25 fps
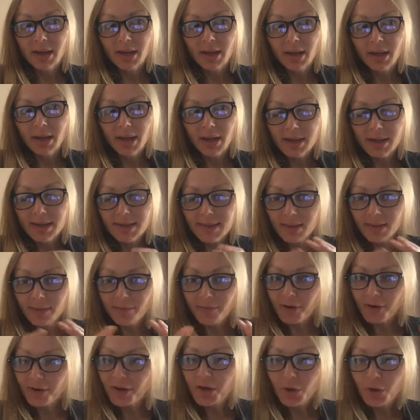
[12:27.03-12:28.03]
is in
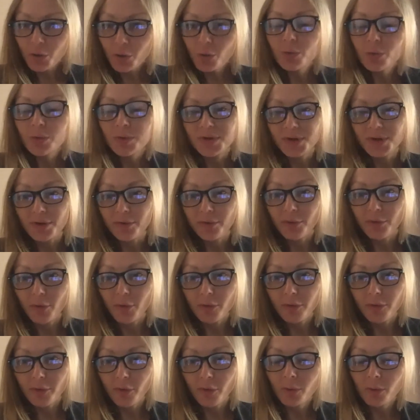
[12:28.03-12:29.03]
very inclusive
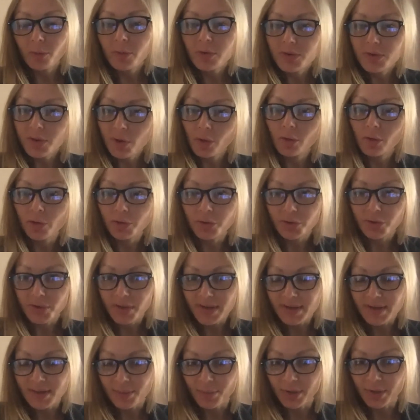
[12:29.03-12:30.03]
of almost all other
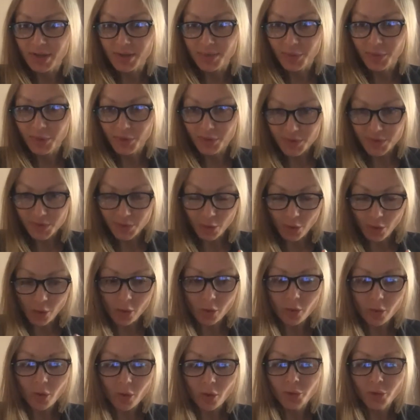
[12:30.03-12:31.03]
disciplines because
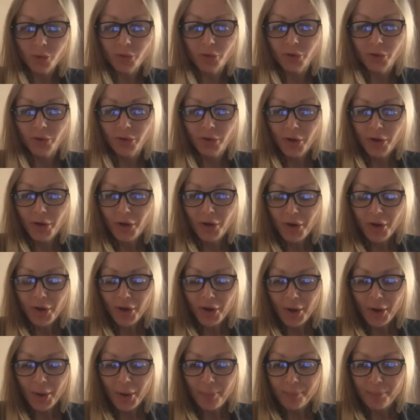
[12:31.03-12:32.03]
all other
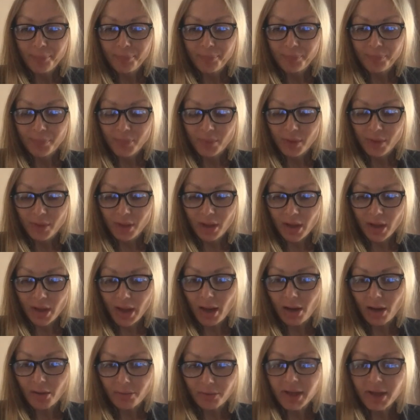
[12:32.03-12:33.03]
um,
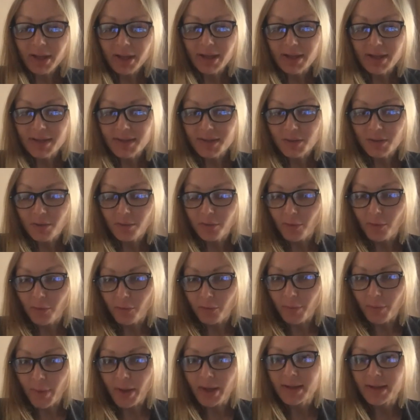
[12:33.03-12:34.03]
arenas of, of
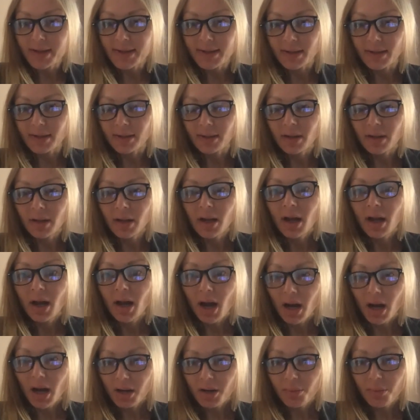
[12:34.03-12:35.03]
medicine
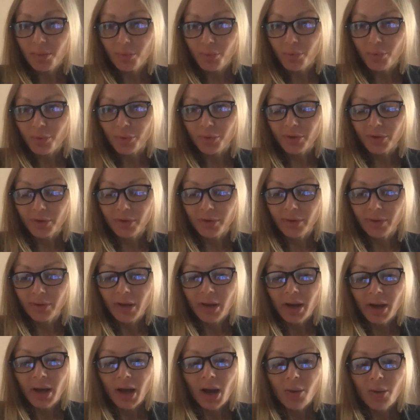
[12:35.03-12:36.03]
are important.
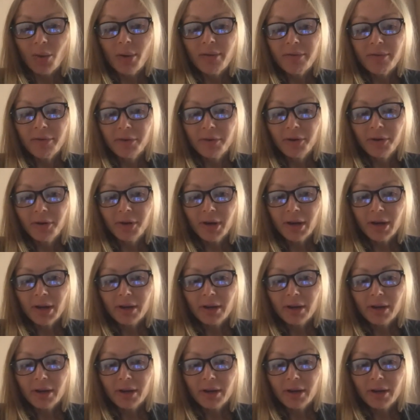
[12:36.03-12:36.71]
However,